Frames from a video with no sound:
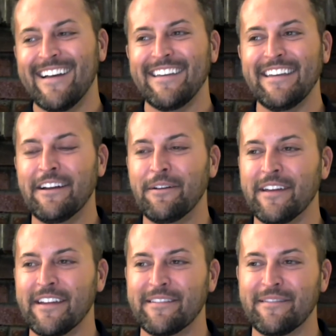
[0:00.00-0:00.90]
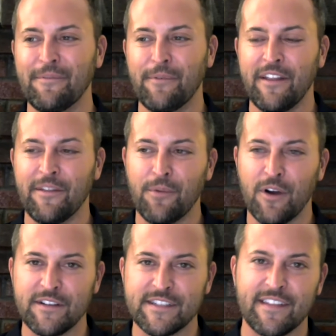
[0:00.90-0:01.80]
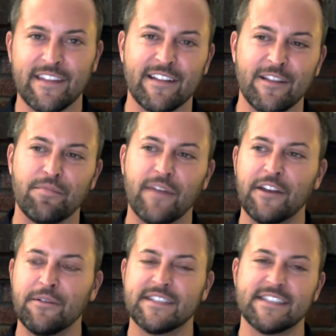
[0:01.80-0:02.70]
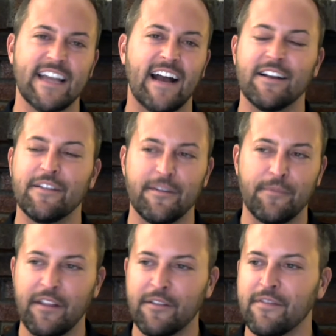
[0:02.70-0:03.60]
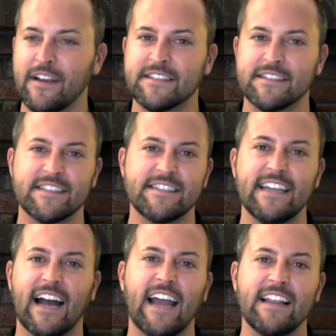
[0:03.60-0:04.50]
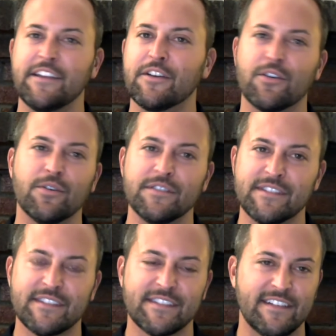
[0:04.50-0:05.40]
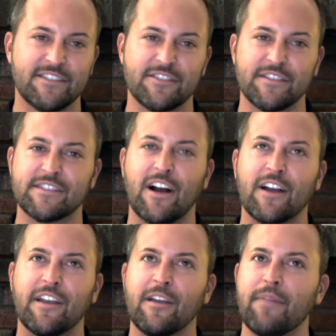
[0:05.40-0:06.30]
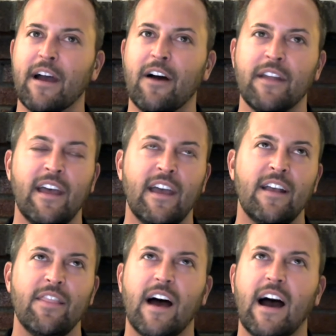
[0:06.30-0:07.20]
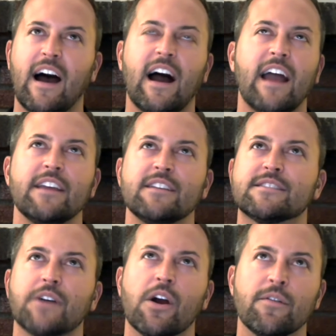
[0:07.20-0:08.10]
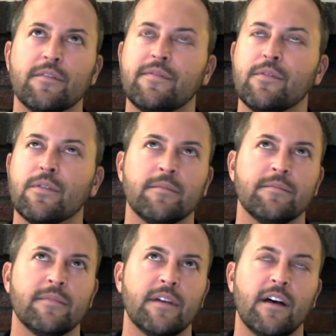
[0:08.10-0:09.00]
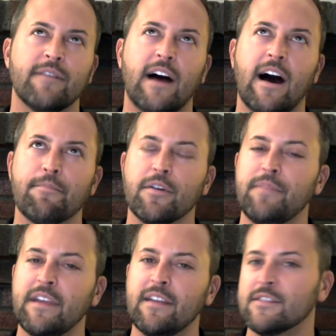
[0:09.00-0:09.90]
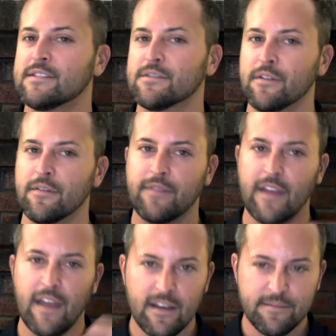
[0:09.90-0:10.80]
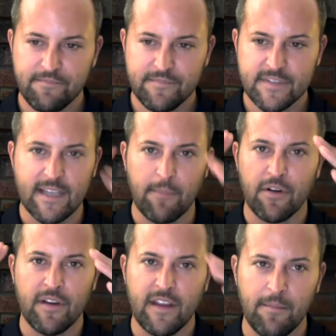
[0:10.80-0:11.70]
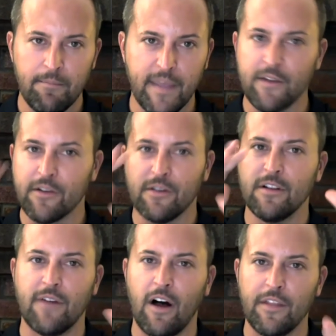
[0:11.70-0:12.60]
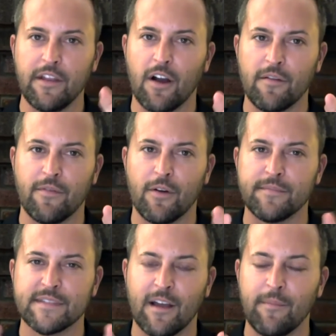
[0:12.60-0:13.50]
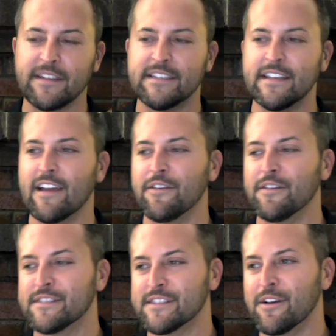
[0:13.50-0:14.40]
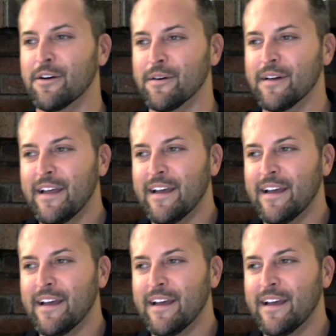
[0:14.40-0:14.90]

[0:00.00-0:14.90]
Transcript: you know, like one of the words in the libretto is one of the phrases is die heilige Kunst. It's just talking about the highest art form of opera being this sort of summary and pinnacle of all the art forms coming together. So